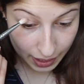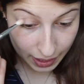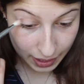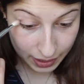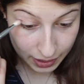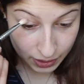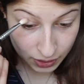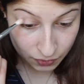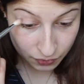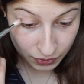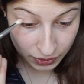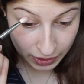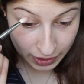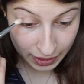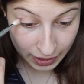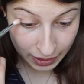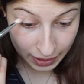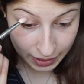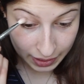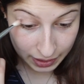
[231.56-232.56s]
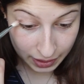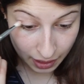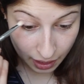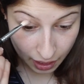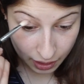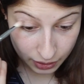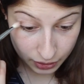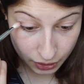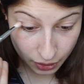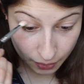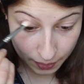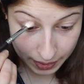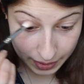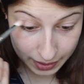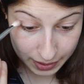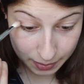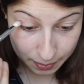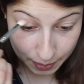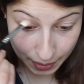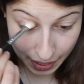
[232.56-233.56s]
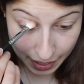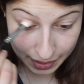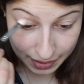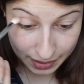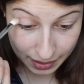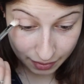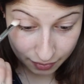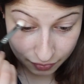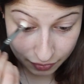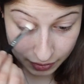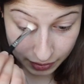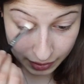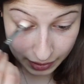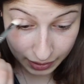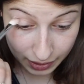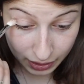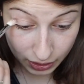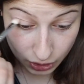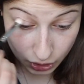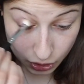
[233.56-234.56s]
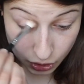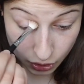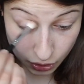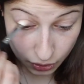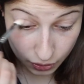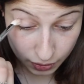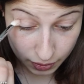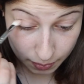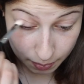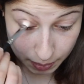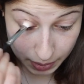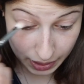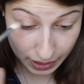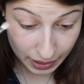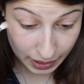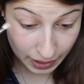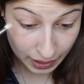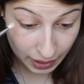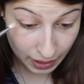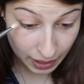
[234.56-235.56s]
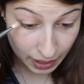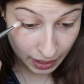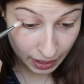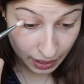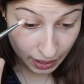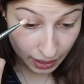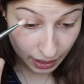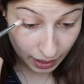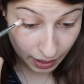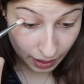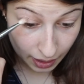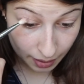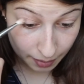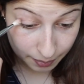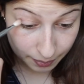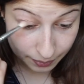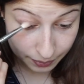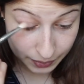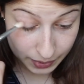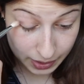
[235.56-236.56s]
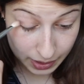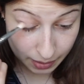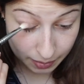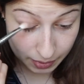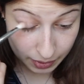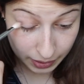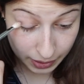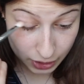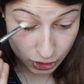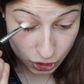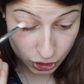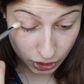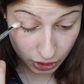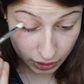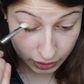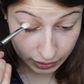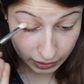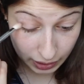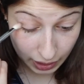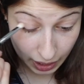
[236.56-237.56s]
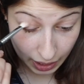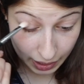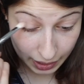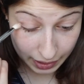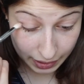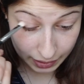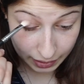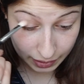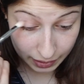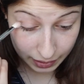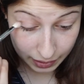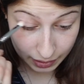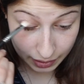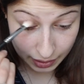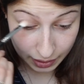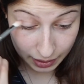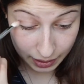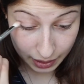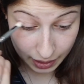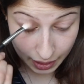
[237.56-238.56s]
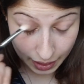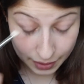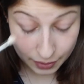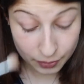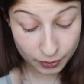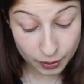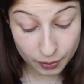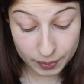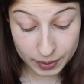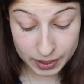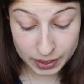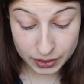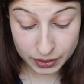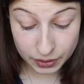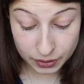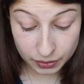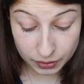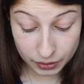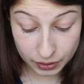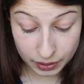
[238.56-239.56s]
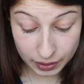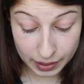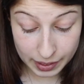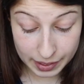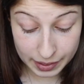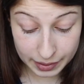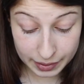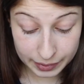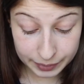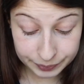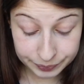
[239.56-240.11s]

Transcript: it's really not going as bad as I feel like it could be. Simulation online, I don't know what it's gonna look like